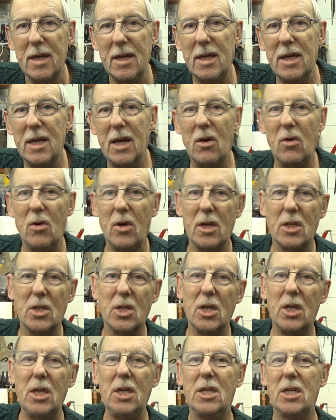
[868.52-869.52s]
You know, it's
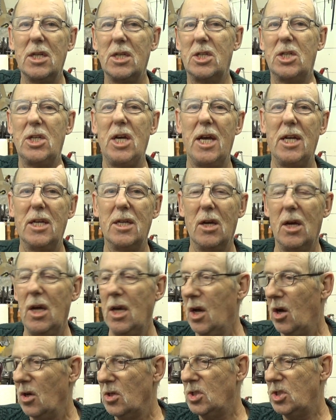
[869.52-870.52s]
a heated shed.
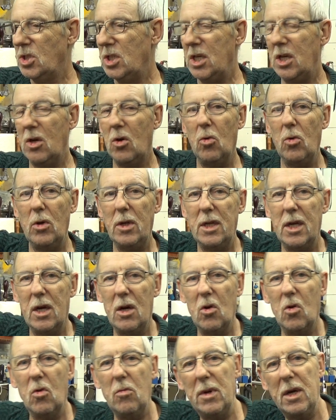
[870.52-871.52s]
I sit it all in there,
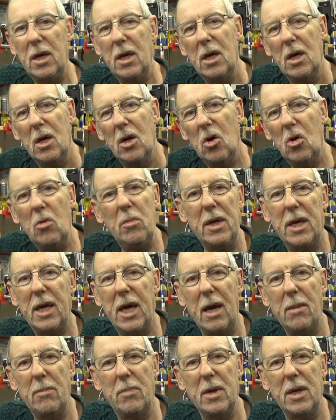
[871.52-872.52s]
all my
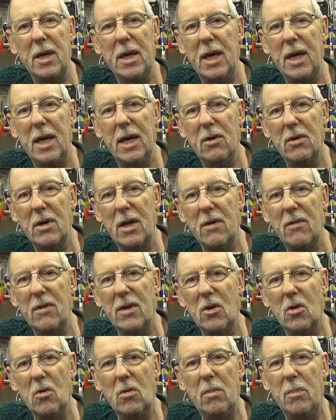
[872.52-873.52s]
camping gear and
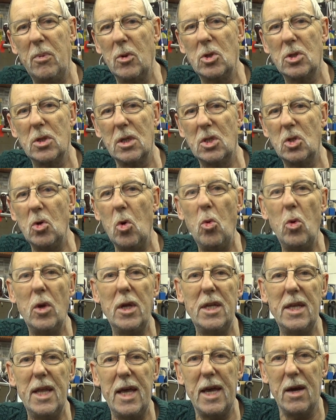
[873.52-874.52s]
everything, all my bush, it's all
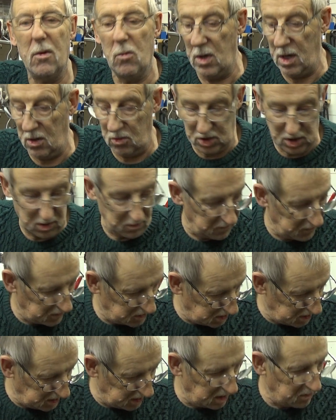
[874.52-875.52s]
in there. Well, some of
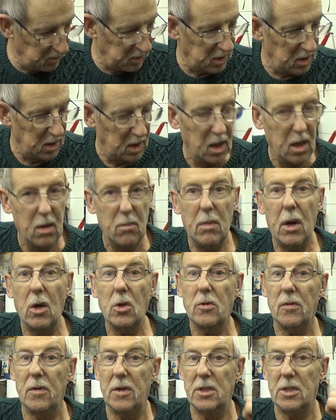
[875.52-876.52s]
it's in here, but
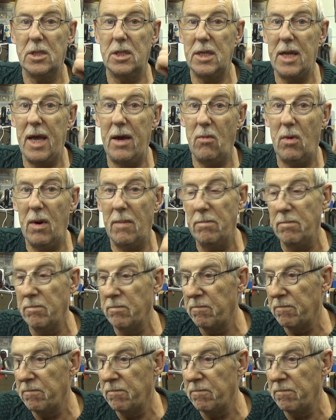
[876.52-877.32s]
most of it's in that one.